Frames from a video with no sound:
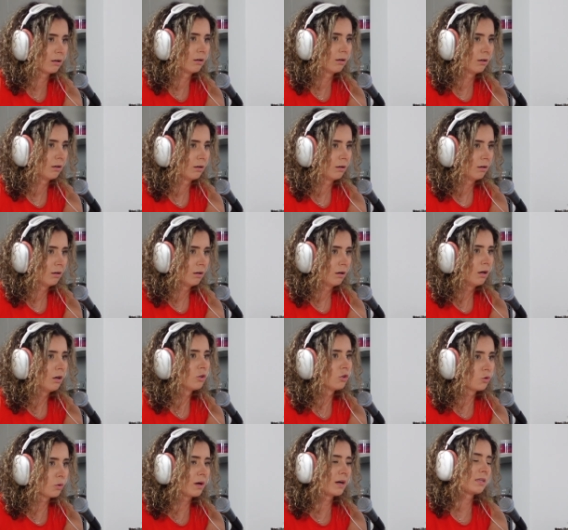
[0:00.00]
26 and a half, I
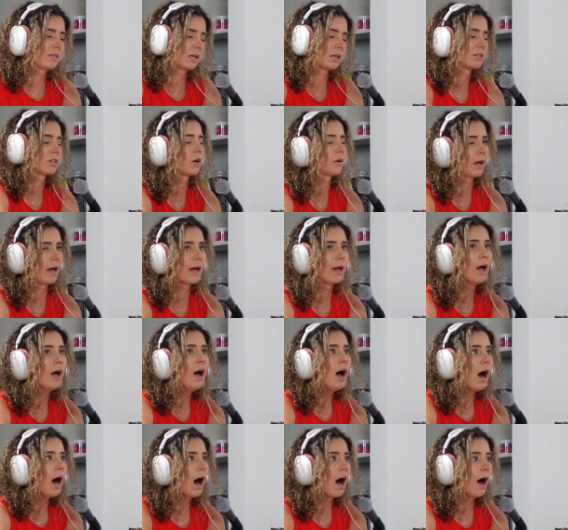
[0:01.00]
think. 26, okay.
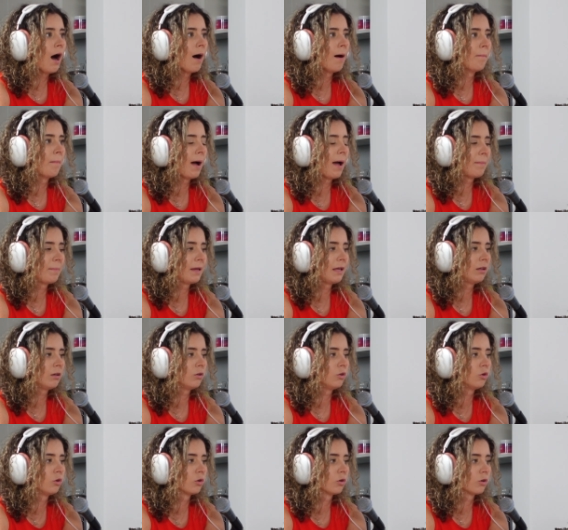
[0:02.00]
Um, I mean,
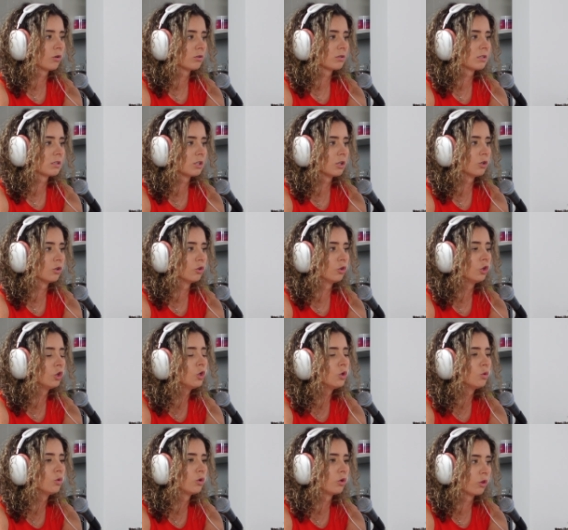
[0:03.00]
you're still
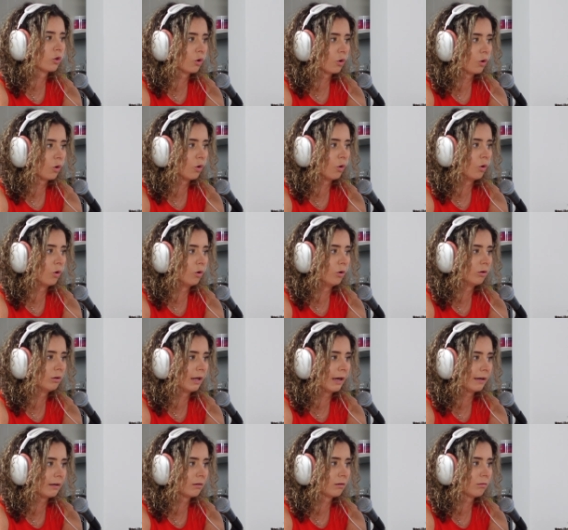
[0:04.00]
new to the whole
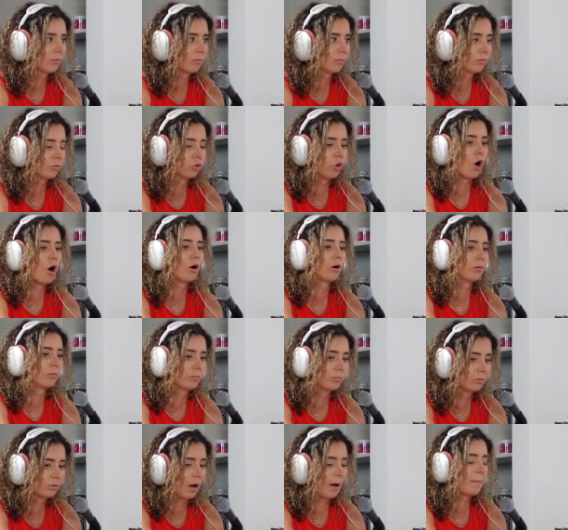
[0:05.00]
like
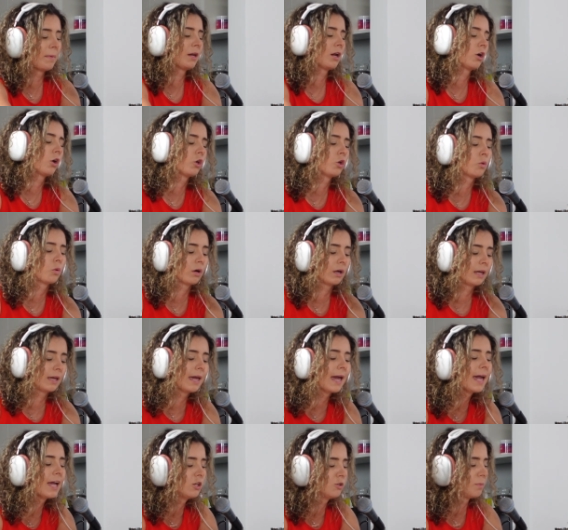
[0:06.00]
long i mean i know you were
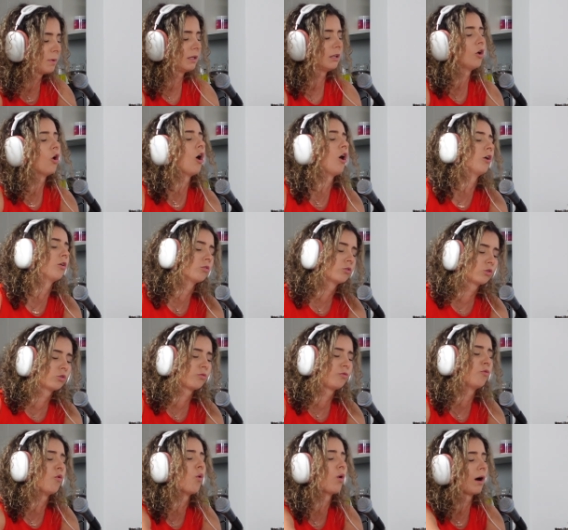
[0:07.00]
engaged but long
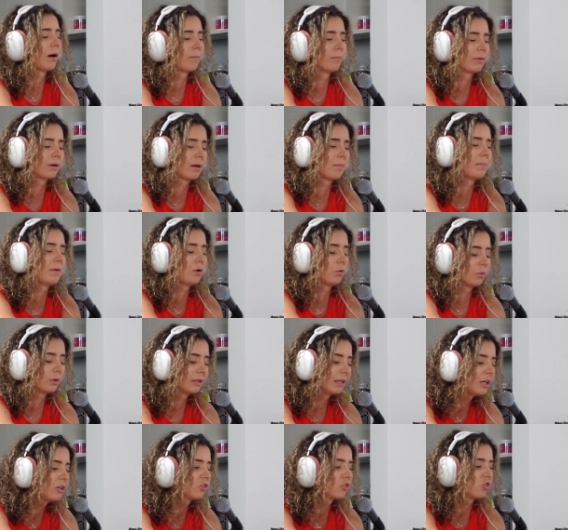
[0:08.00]
form committed
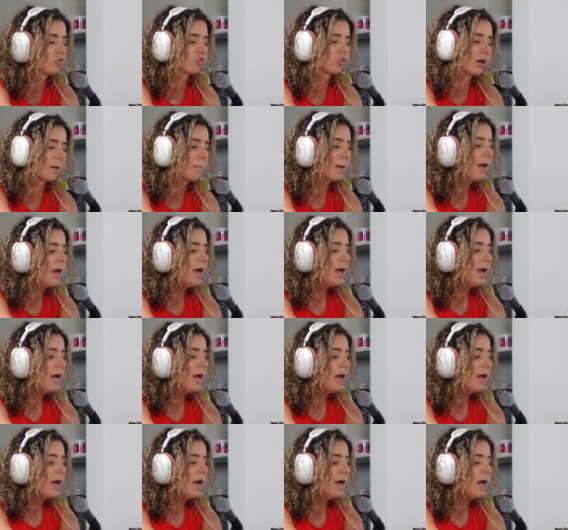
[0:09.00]
relationship